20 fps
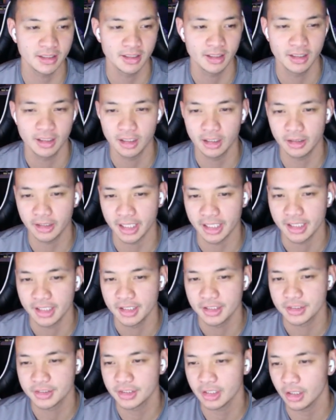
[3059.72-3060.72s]
Okay,
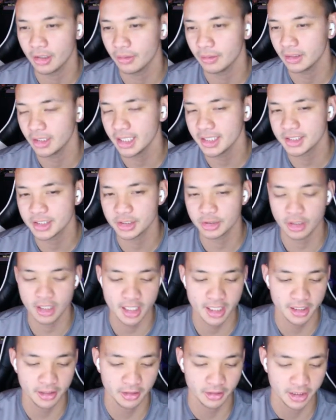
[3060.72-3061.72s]
so let's try,
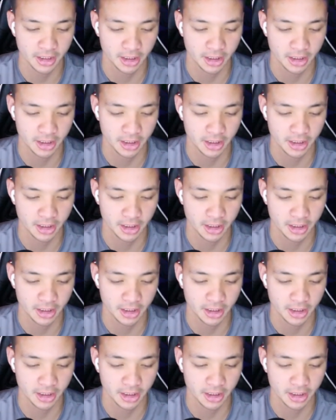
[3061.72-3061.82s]
okay,